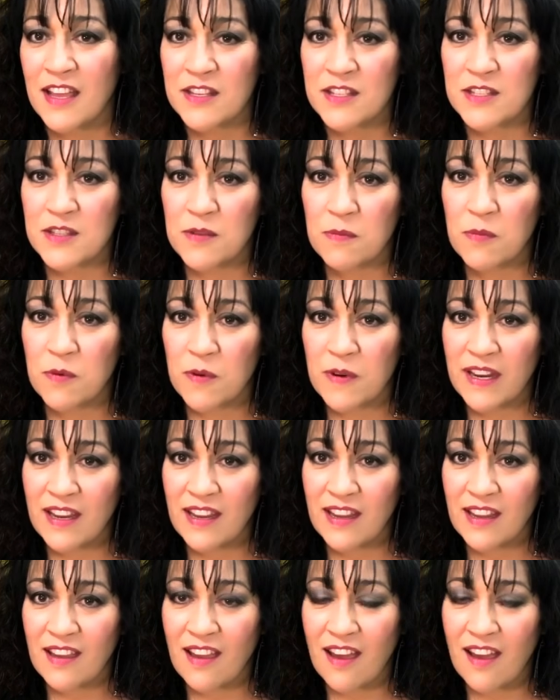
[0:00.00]
to
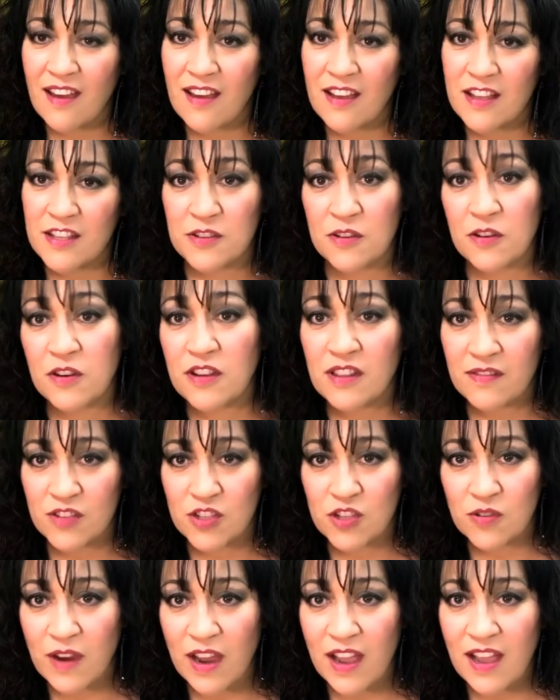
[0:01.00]
bring a circle of
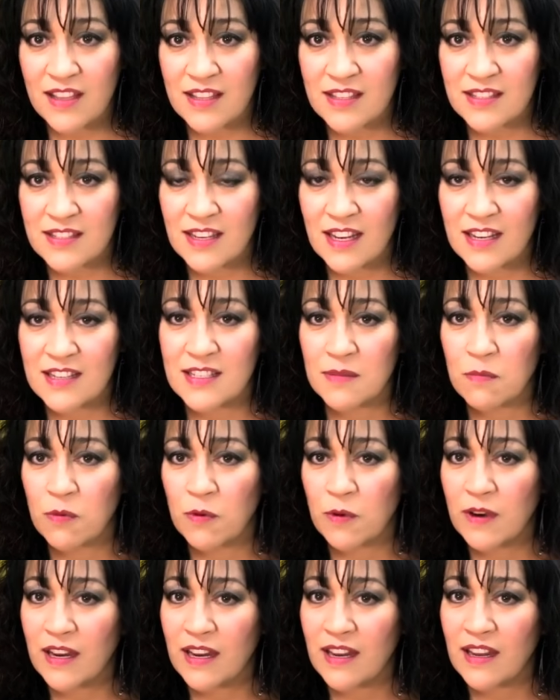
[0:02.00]
trust and to
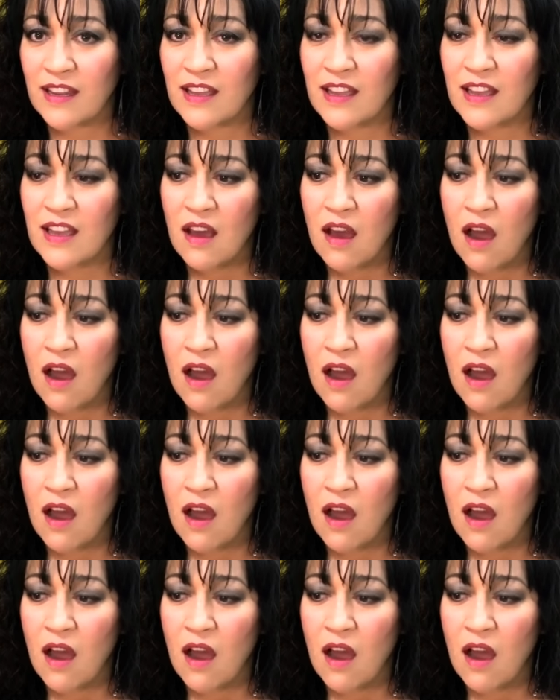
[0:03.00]
bring